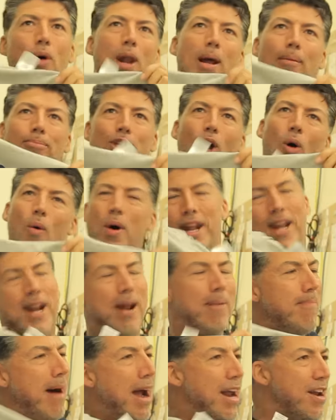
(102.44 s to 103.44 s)
what I'm doing, and
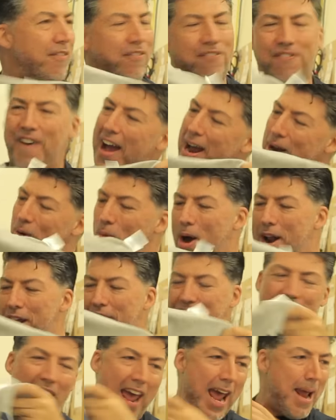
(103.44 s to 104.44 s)
a mighty fine one
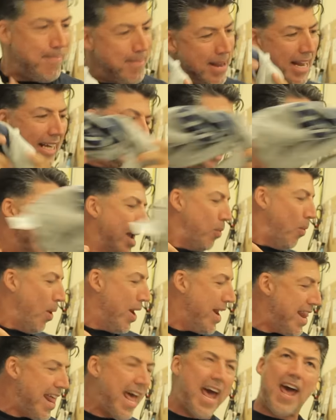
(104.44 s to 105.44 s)
at that. You can take
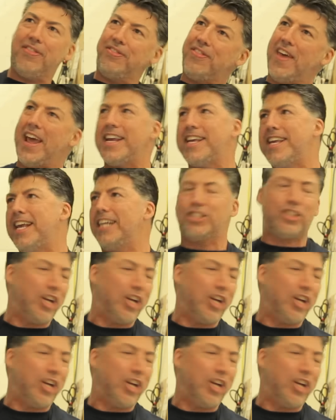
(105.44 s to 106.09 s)
one of that. Thank you,